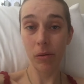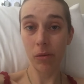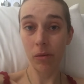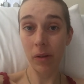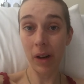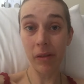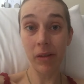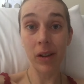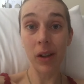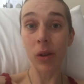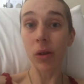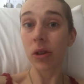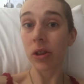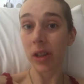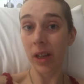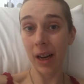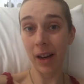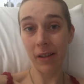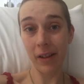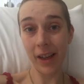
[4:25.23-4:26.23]

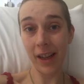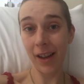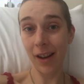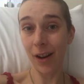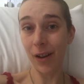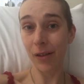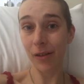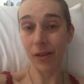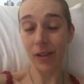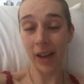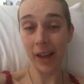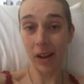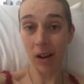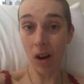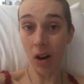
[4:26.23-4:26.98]
revolutionary kind of like